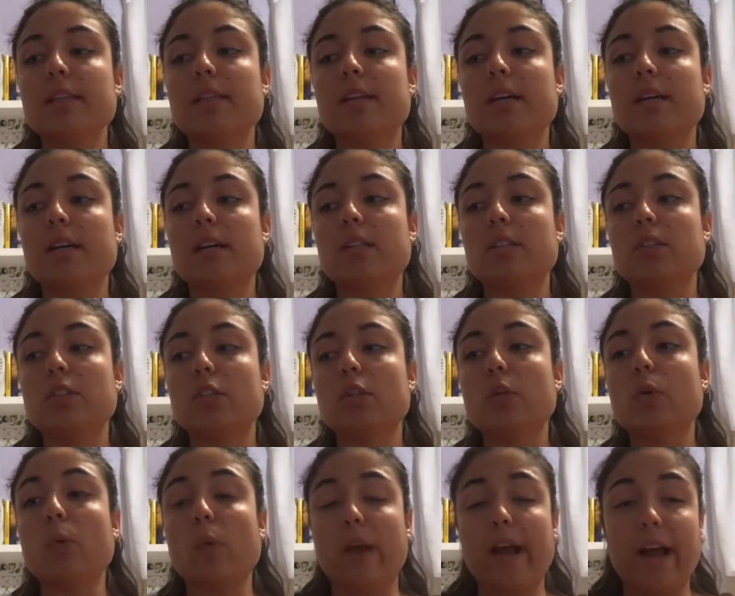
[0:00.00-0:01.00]
that you
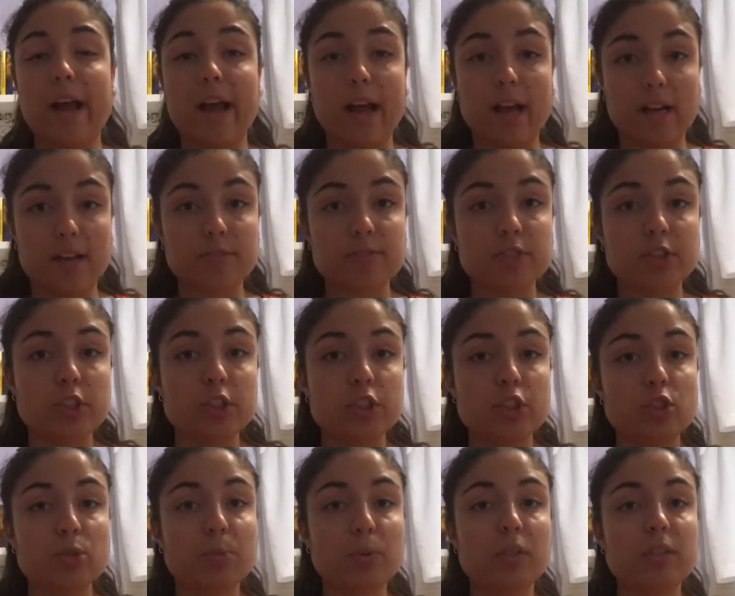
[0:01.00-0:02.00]
don't have to
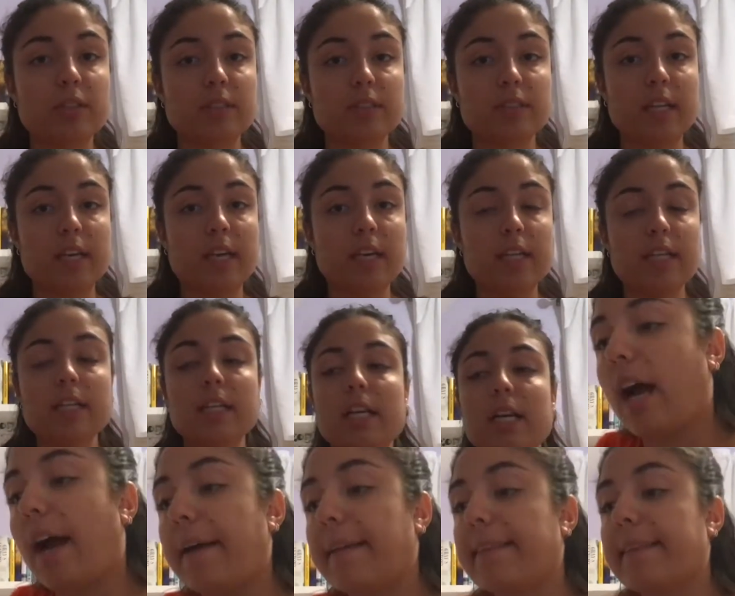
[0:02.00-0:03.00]
do per se.
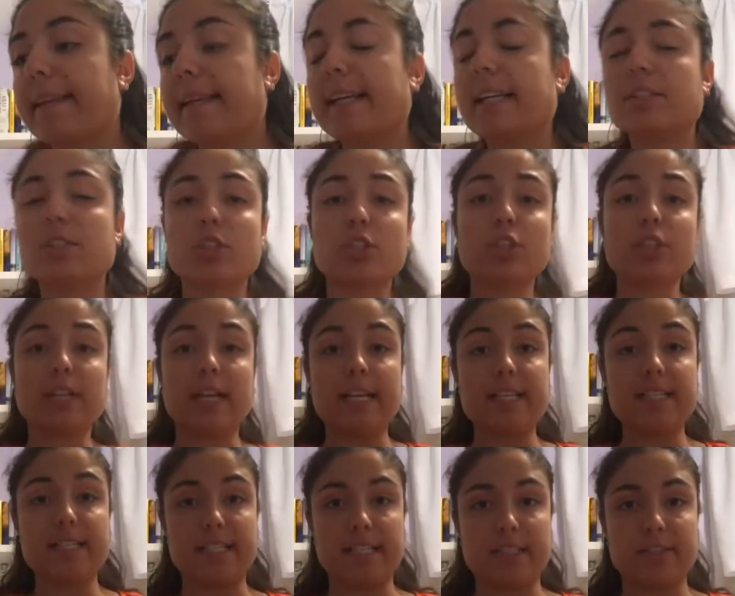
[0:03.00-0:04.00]
I think it's a good
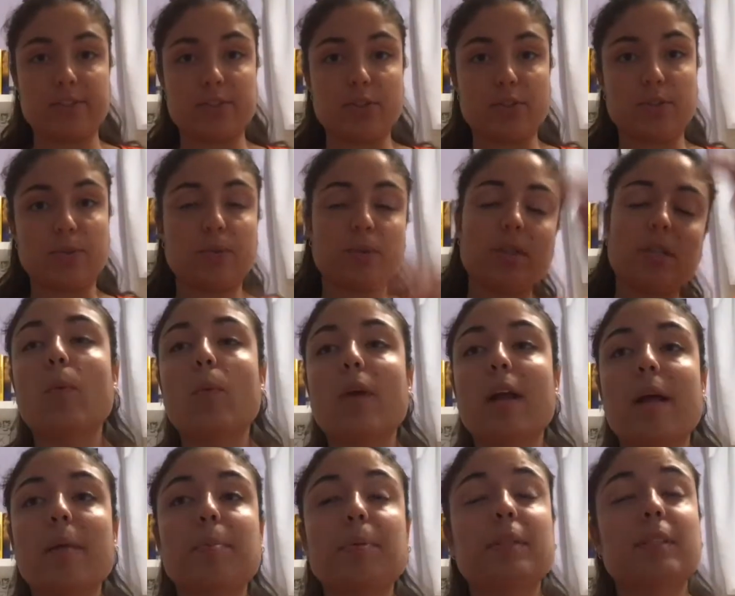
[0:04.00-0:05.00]
idea to. What
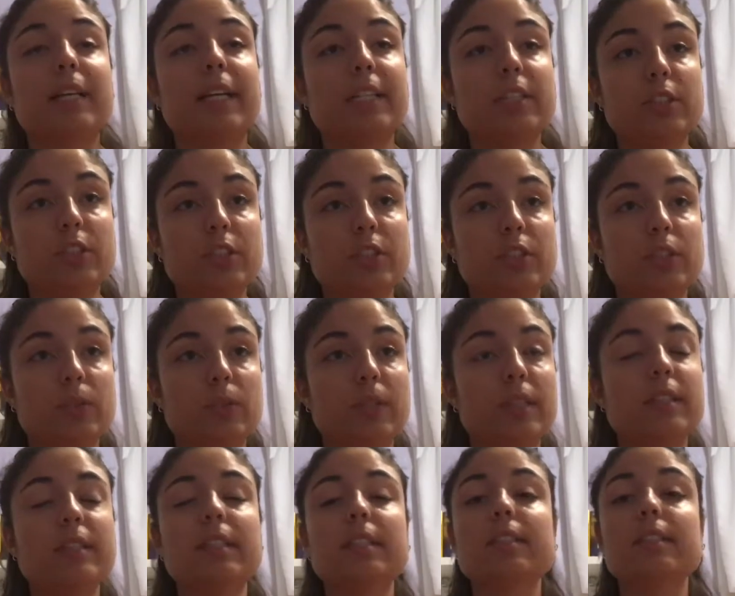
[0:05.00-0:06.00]
I plan to do,
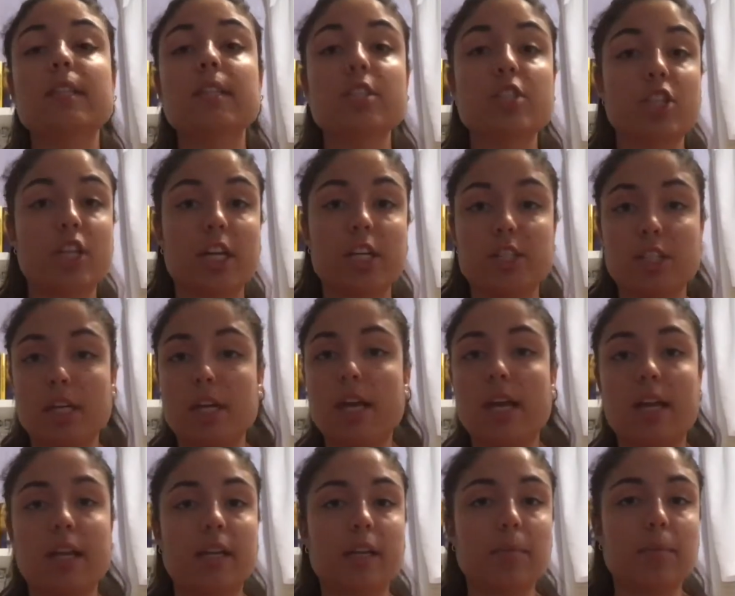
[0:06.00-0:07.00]
and this can change at
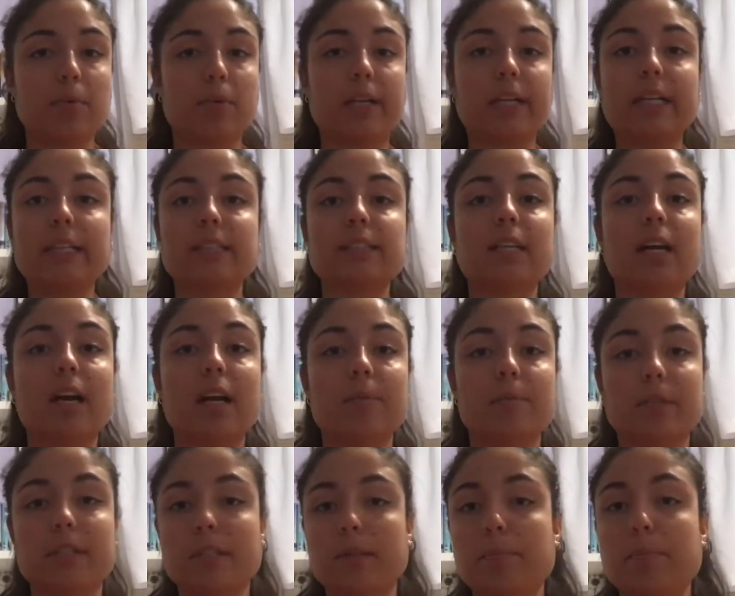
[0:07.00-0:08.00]
any point in time,
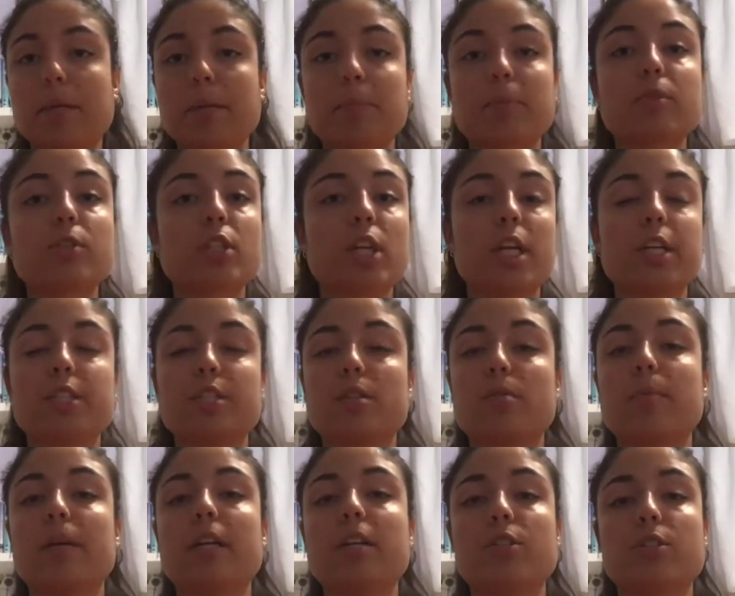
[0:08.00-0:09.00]
like people change their
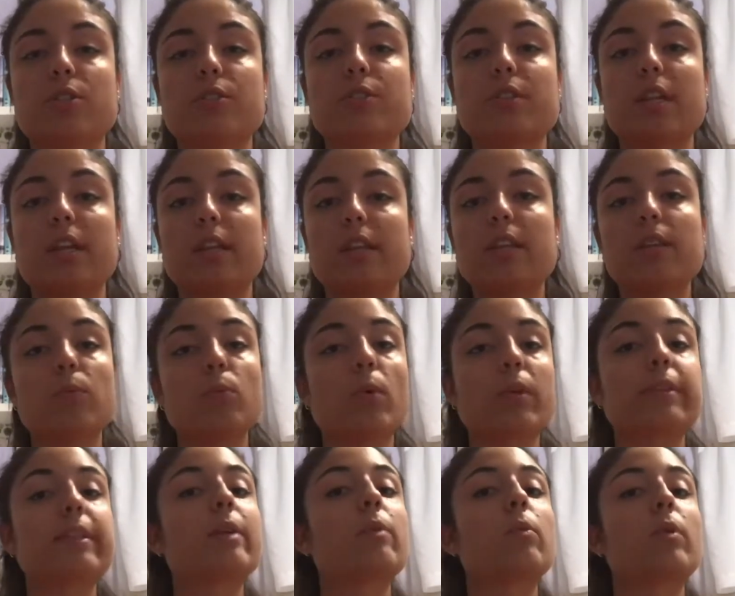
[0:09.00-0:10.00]
majors and what
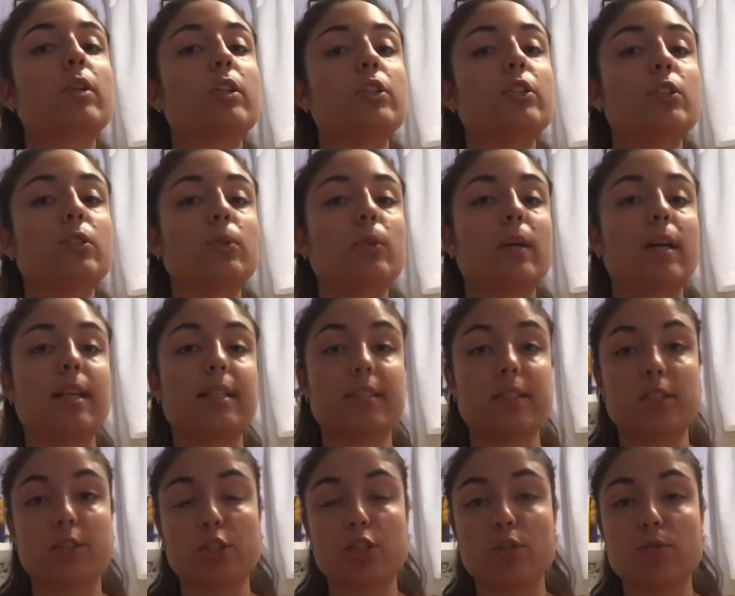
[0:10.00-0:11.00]
they want to do as
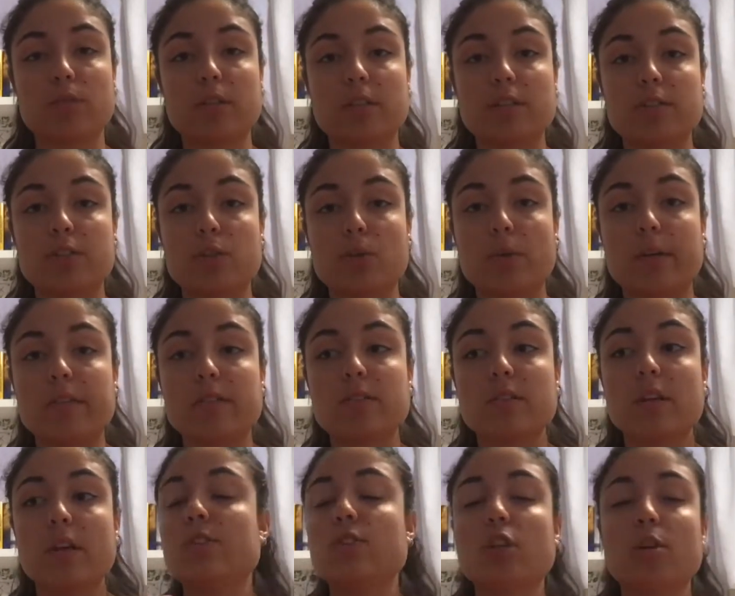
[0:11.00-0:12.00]
their career choice
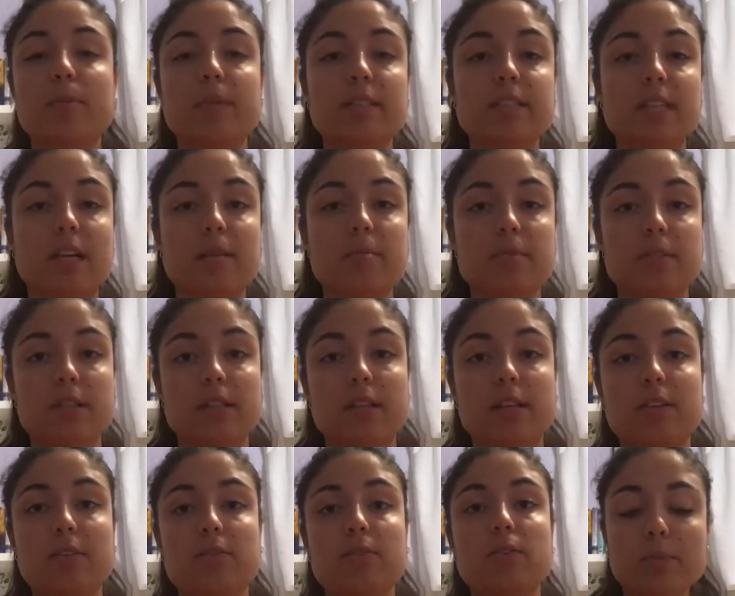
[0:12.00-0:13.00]
so many times in
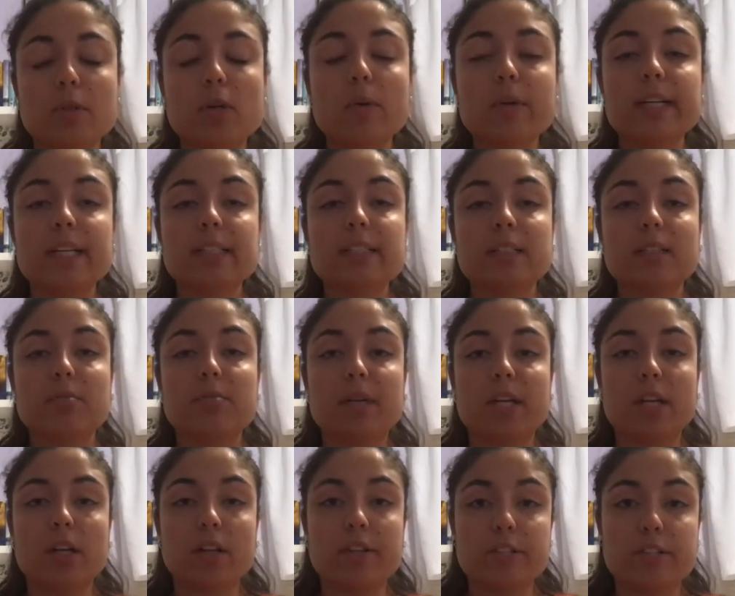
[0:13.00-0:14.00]
life. Going into the
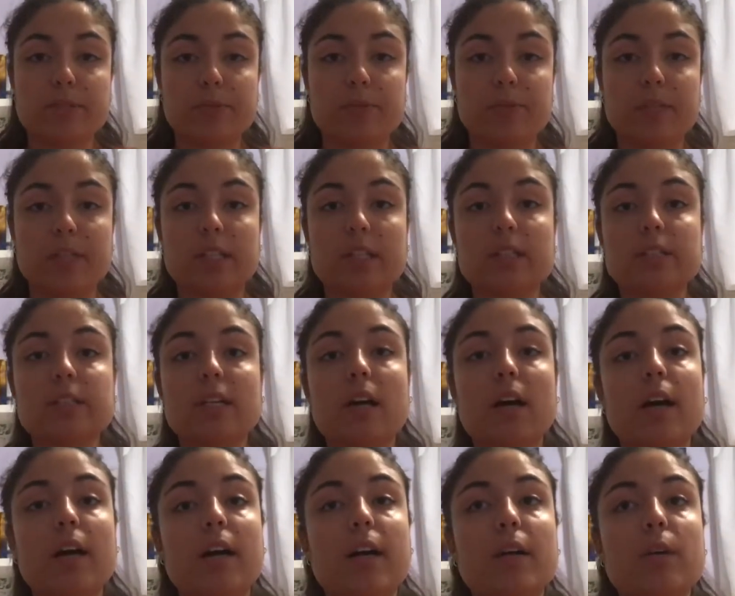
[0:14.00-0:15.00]
biology field,
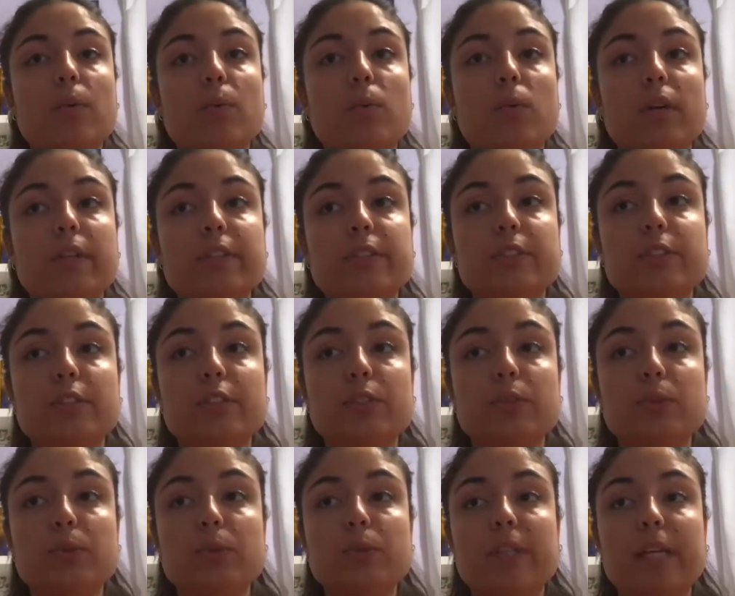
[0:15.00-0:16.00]
I want
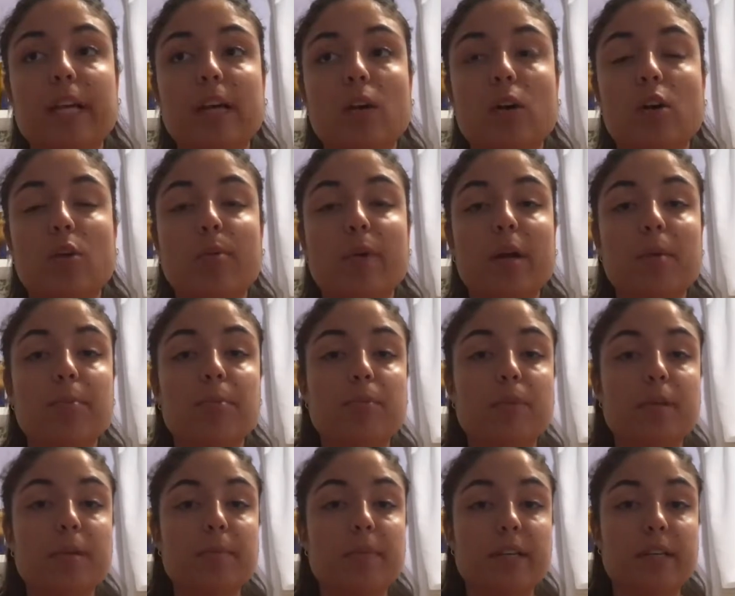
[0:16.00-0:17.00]
to get all my
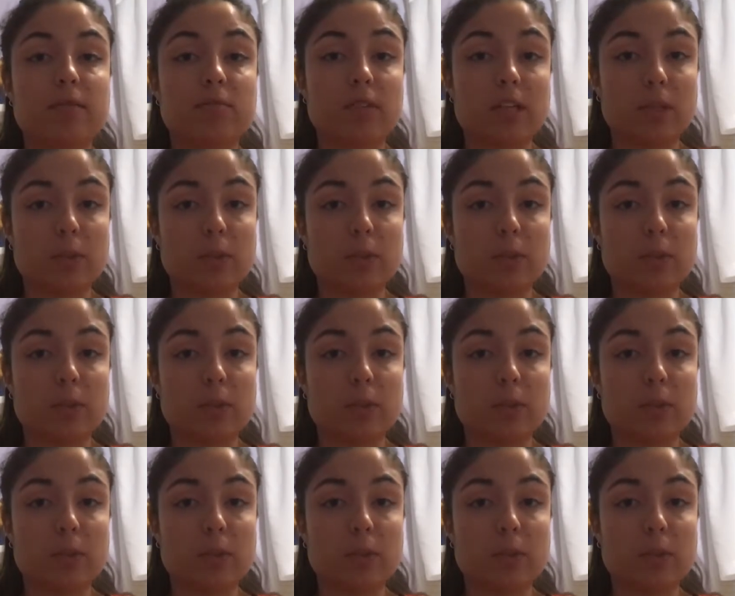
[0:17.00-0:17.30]
pre-med